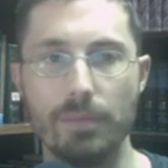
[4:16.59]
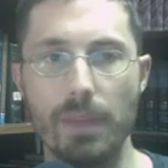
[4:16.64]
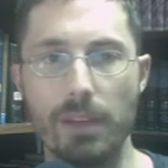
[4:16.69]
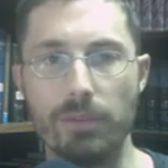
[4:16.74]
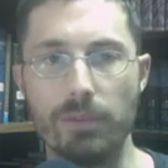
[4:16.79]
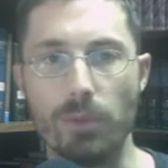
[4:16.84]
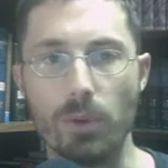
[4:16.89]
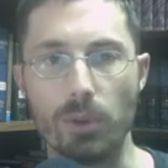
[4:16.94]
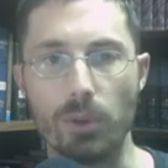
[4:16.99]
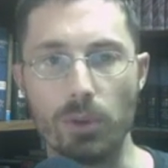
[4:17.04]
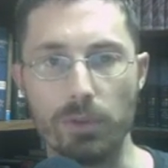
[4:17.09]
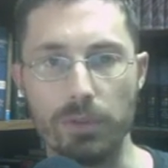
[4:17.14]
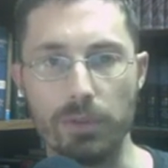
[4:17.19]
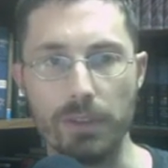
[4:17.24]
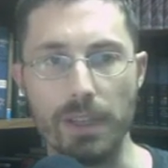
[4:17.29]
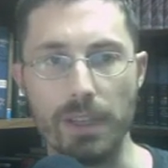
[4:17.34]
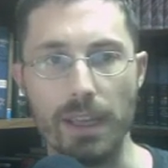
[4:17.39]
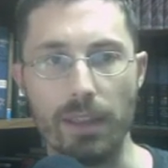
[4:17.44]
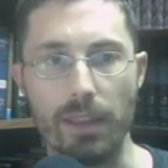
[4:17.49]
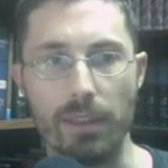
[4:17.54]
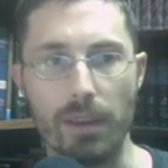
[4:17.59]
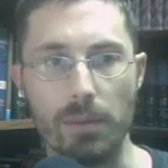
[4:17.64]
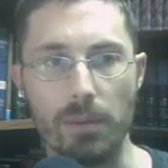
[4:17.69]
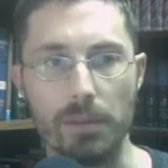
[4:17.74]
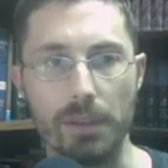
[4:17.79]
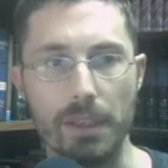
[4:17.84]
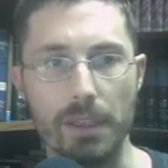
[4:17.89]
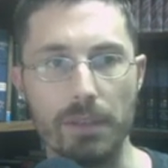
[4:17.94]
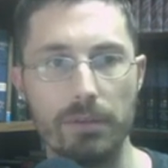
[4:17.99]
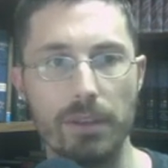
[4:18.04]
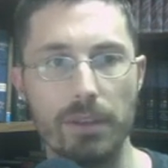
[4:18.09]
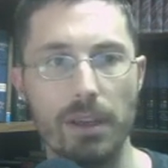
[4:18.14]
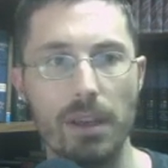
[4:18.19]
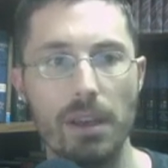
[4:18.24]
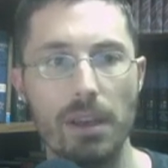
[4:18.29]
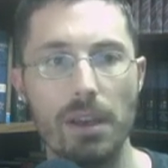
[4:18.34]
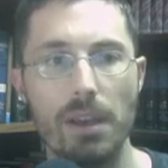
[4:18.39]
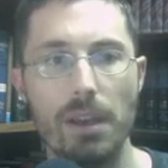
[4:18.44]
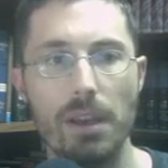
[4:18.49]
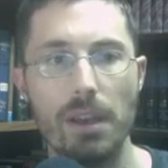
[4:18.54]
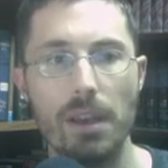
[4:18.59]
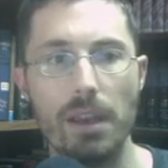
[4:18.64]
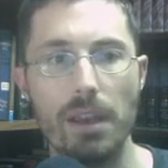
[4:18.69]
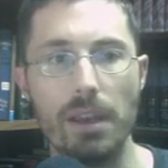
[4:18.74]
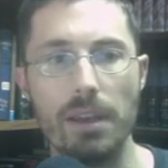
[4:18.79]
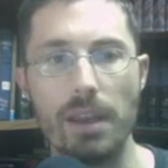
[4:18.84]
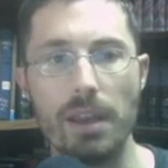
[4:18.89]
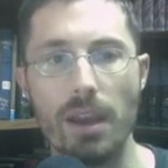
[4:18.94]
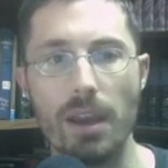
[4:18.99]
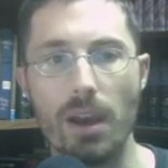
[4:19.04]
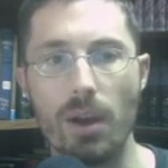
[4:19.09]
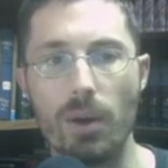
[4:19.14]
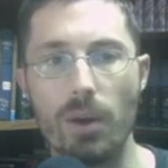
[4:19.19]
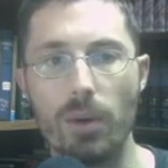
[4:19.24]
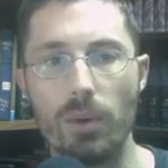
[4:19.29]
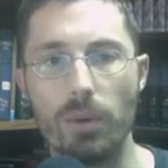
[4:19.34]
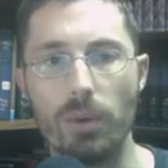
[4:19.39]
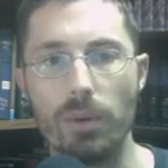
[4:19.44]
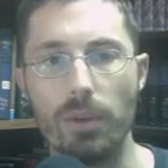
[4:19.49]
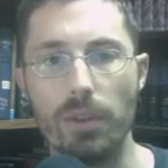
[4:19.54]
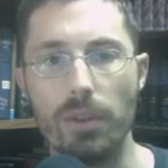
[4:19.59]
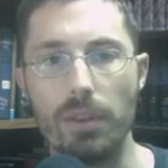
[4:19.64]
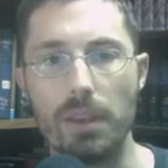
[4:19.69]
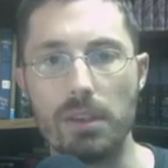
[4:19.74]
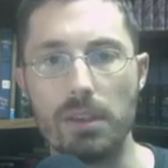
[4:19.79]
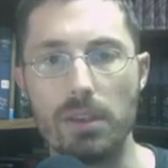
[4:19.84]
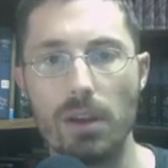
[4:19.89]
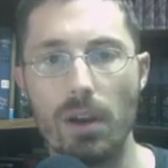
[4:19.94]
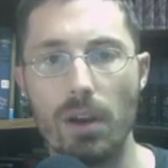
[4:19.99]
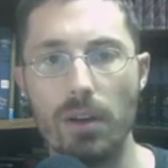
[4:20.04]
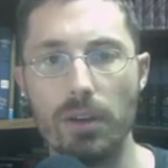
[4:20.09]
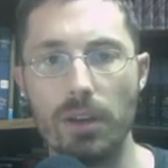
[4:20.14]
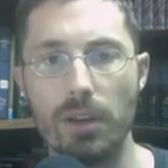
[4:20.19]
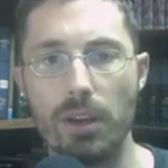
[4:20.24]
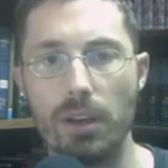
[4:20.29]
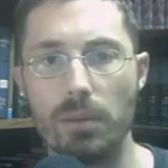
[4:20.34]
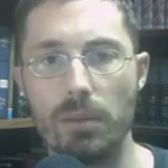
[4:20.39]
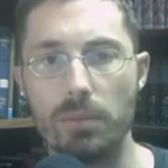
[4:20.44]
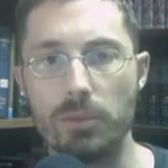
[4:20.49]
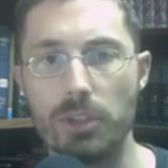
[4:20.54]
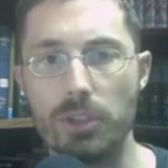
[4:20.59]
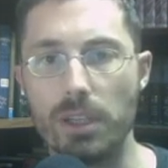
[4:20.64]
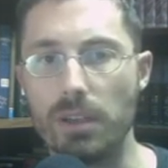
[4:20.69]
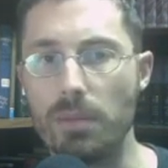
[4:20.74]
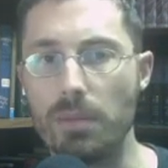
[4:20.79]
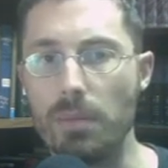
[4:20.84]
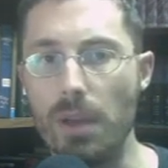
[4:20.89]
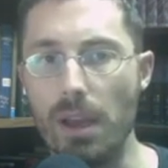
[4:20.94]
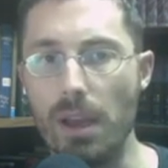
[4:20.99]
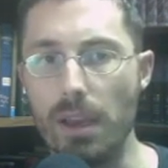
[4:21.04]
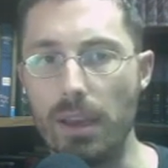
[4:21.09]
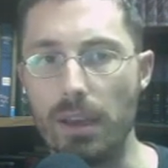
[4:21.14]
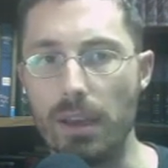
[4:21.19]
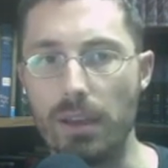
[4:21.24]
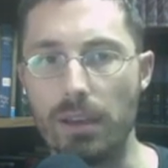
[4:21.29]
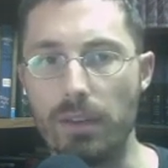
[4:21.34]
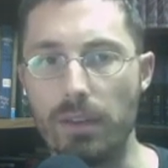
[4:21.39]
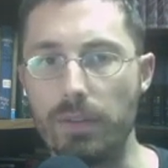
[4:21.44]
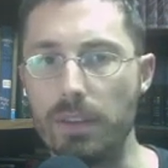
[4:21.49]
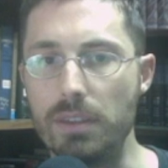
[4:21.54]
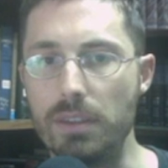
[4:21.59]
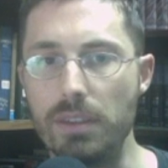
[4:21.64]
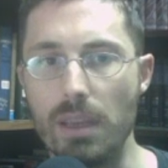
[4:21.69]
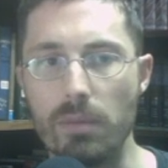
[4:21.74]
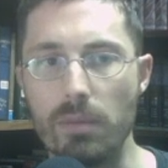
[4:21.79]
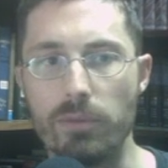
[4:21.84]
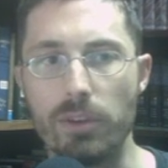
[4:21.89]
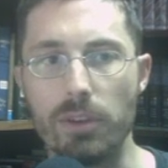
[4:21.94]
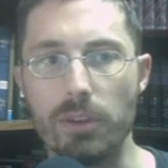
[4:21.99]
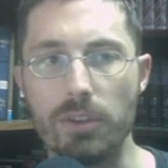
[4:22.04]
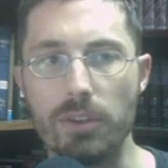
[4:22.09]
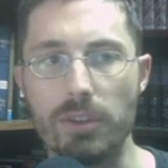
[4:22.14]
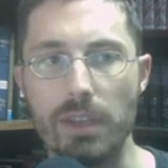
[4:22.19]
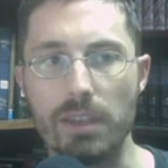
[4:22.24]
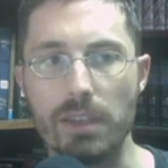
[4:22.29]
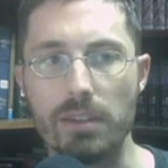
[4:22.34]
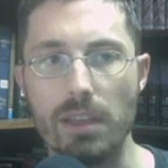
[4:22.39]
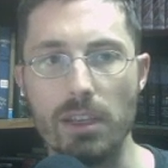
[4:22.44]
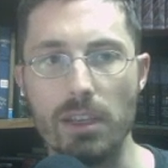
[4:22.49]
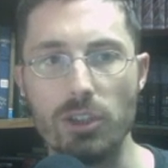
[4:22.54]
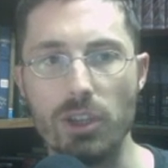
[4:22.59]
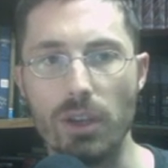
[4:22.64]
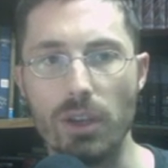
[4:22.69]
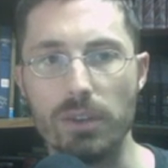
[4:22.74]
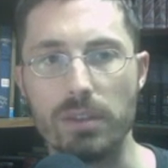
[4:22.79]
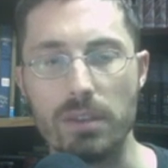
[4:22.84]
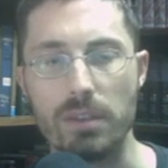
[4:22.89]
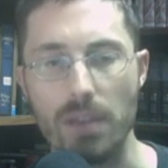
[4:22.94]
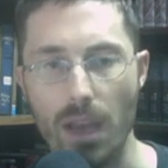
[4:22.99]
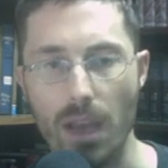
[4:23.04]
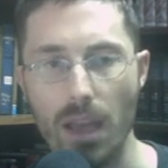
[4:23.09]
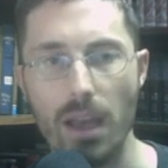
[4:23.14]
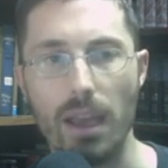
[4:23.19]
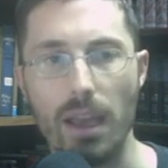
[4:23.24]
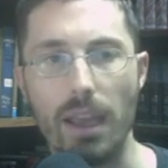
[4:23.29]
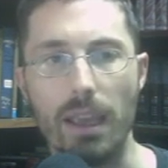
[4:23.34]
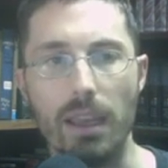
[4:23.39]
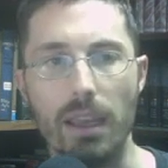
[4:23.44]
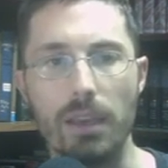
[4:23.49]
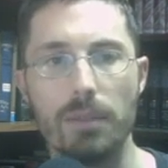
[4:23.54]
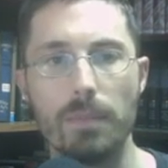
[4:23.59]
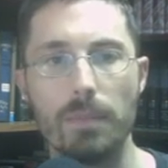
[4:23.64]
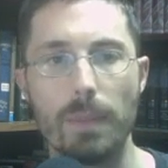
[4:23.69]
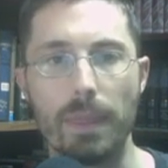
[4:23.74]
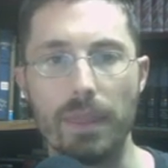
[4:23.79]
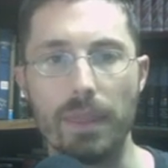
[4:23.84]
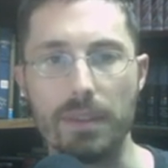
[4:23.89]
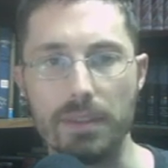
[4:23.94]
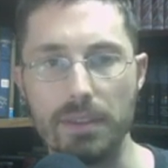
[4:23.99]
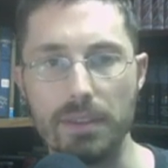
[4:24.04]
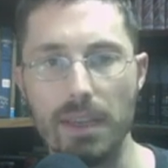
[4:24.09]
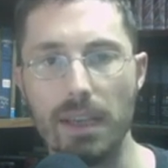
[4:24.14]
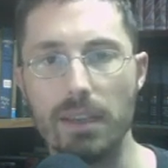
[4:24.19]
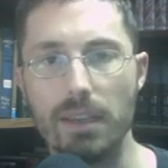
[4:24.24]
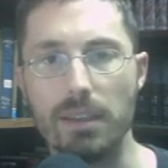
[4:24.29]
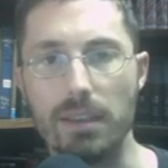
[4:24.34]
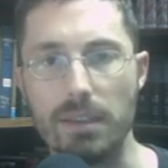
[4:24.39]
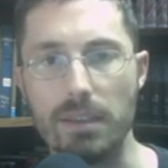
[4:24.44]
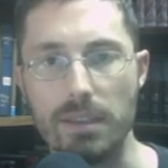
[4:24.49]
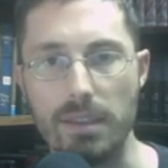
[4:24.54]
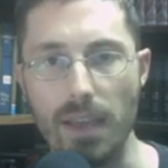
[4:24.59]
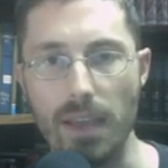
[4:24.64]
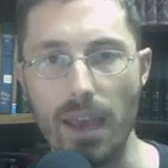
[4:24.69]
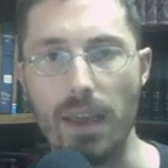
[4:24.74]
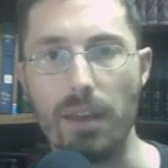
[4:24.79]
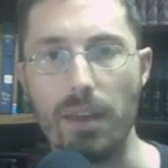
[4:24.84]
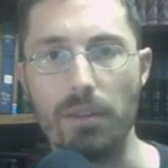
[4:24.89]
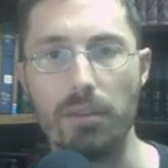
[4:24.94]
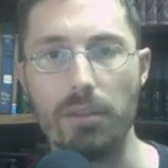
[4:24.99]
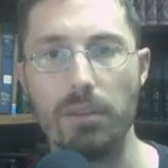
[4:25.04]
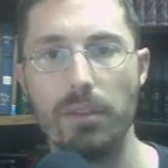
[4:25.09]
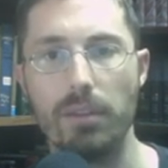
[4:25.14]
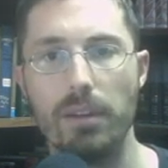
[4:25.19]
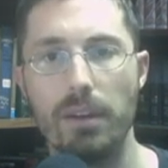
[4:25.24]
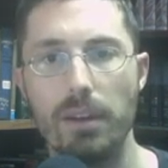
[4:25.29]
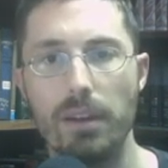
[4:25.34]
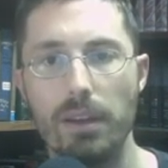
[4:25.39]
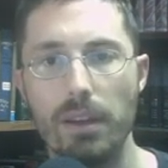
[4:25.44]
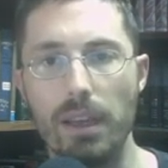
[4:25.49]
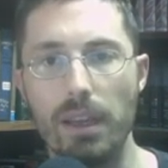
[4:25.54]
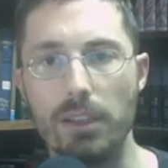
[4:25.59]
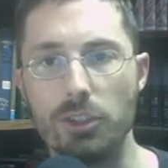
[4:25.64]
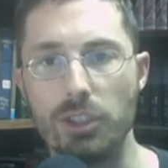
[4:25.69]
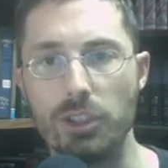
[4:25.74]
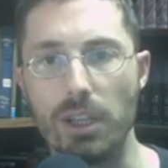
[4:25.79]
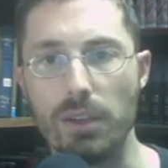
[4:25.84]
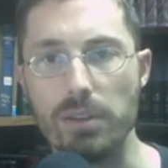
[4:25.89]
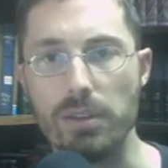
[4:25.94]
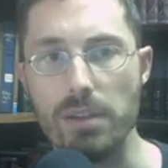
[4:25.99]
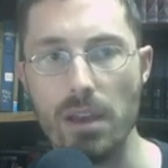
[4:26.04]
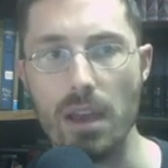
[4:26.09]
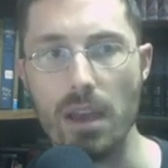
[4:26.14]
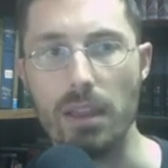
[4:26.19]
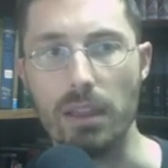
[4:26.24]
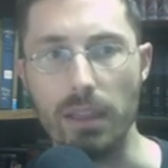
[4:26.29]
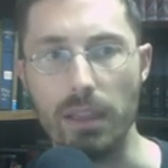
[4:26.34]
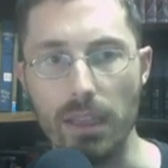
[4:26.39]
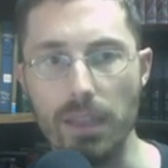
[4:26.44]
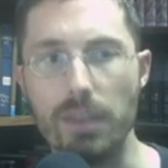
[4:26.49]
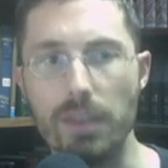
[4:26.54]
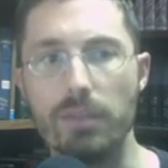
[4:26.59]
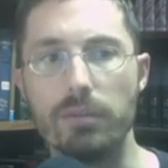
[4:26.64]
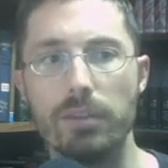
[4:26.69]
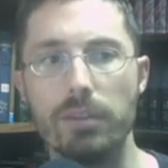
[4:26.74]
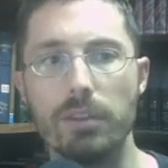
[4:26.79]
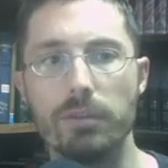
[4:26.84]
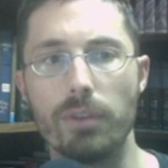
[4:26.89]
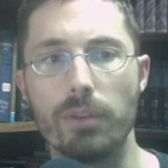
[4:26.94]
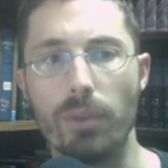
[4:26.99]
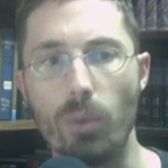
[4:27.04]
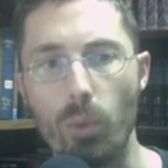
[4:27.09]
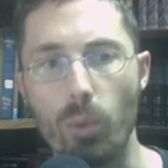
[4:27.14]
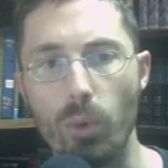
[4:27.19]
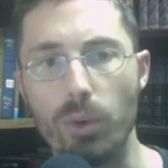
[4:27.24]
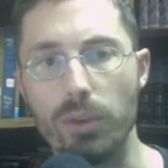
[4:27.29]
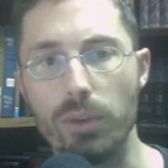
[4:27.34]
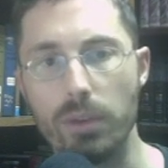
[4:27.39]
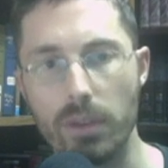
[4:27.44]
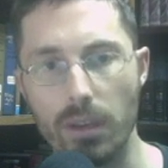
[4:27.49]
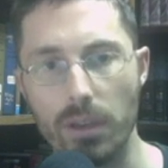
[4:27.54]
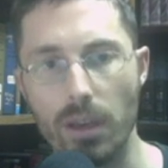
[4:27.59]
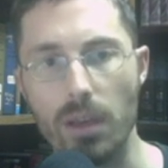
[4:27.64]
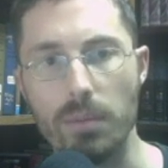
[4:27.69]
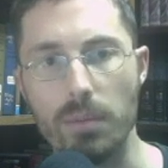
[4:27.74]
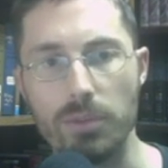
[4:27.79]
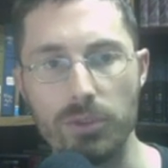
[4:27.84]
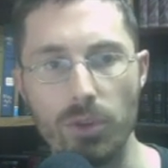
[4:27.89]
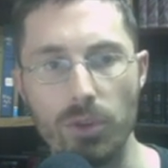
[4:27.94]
Metaphorical for death, I believe. Now, the Targum, Jeremiah, of the same verse says, "They shall die the second death and shall not live for the world to come."